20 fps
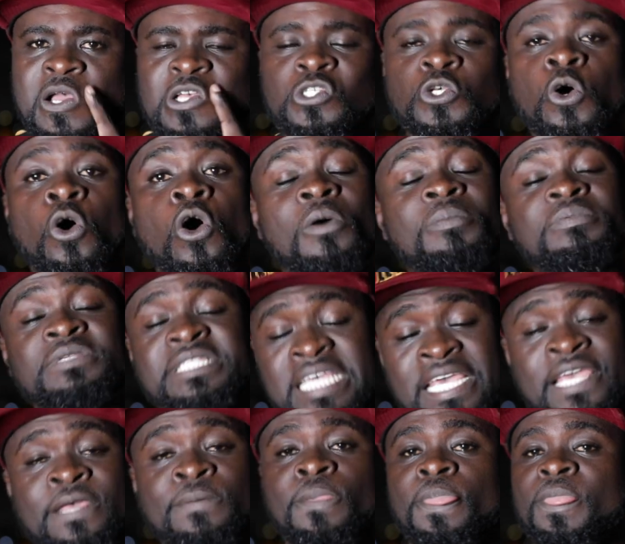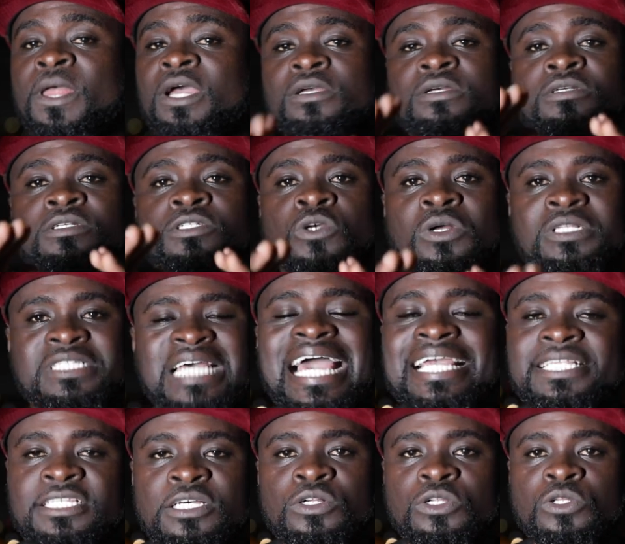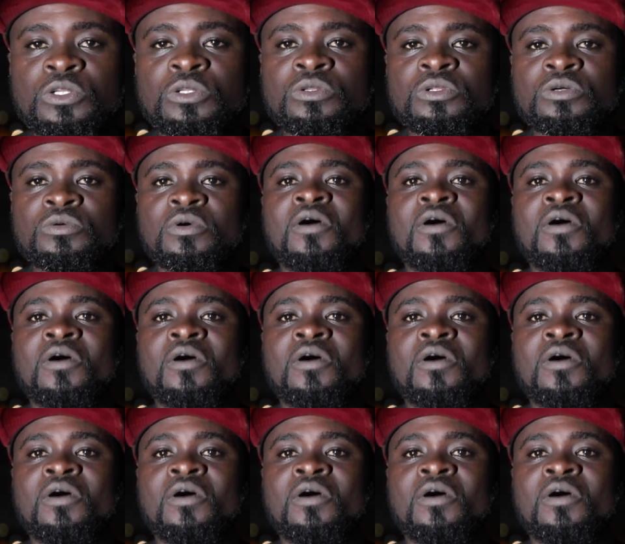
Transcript: So see, your title